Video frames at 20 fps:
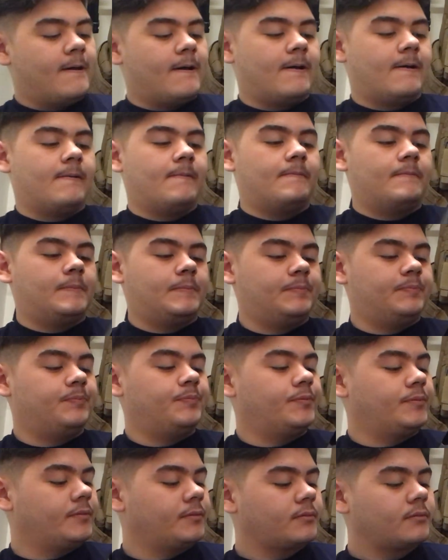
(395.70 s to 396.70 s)

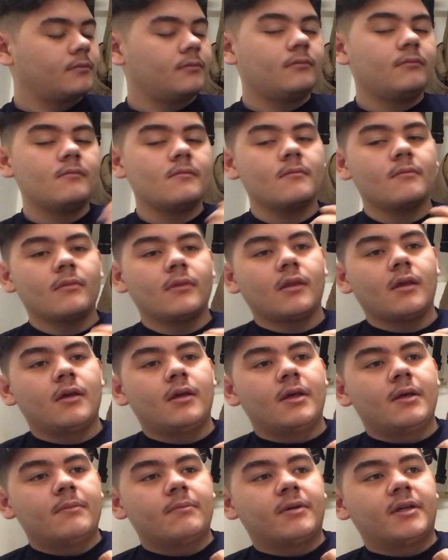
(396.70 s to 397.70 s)

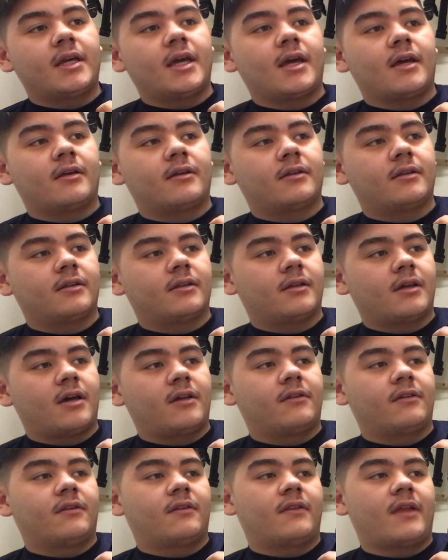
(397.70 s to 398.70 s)
But yeah,
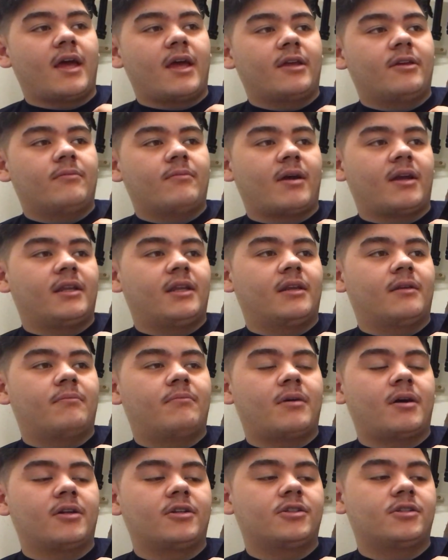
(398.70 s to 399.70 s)
other than that, you might need to
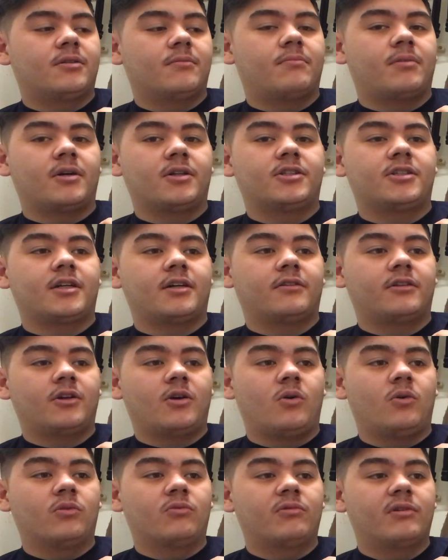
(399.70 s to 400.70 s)
punch out the
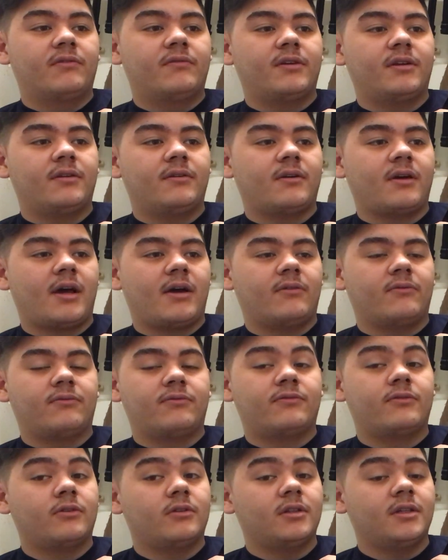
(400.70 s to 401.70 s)
old rivet out
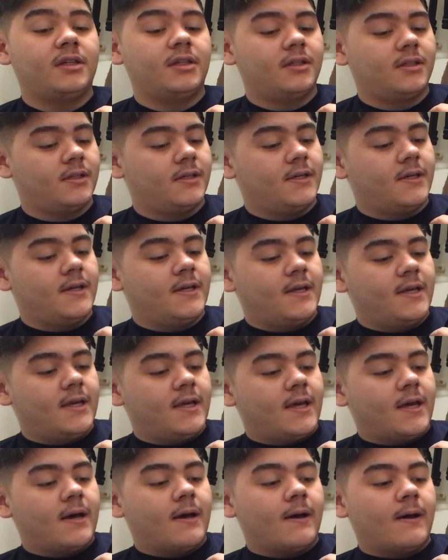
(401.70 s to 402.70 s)
fully,
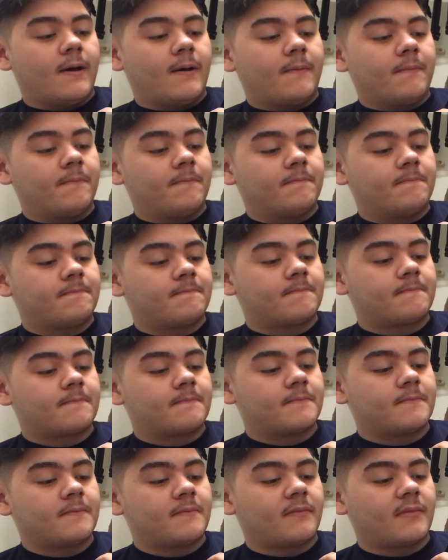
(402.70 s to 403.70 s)
and
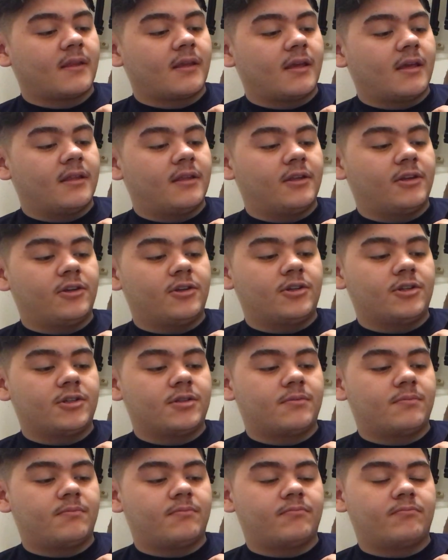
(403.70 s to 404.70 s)
then you
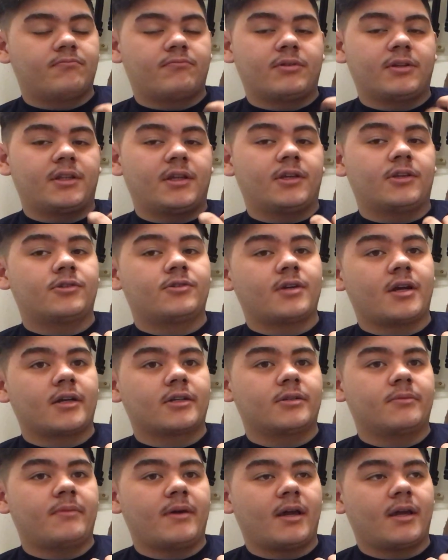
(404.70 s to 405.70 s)
just put the
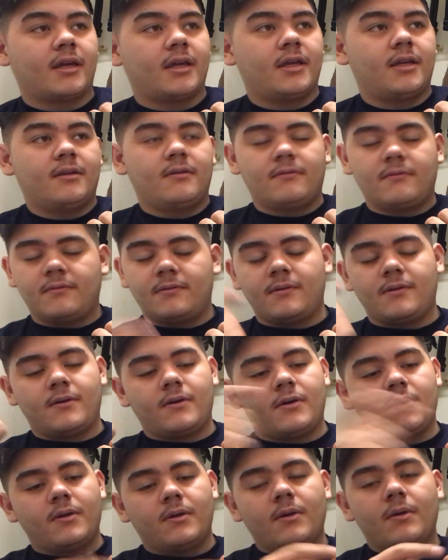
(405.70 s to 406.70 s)
extractor back in,
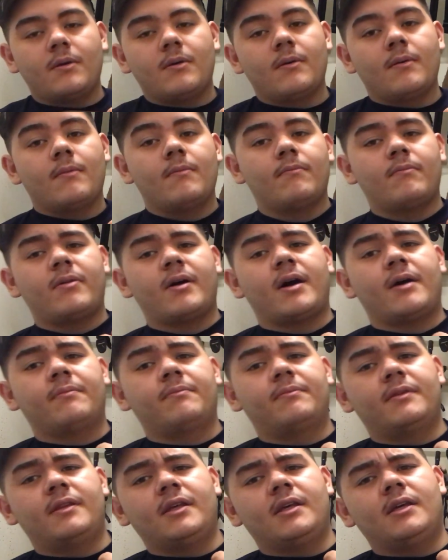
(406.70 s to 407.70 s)

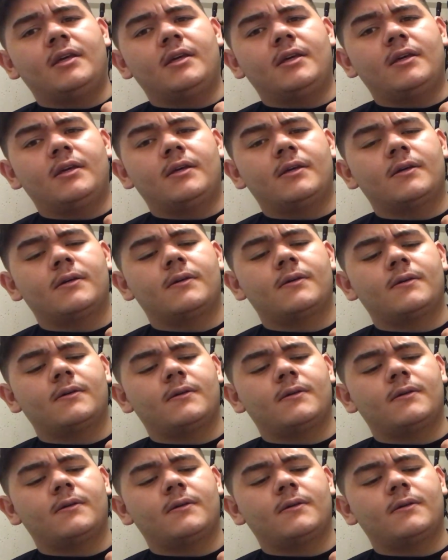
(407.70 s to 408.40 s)
pop the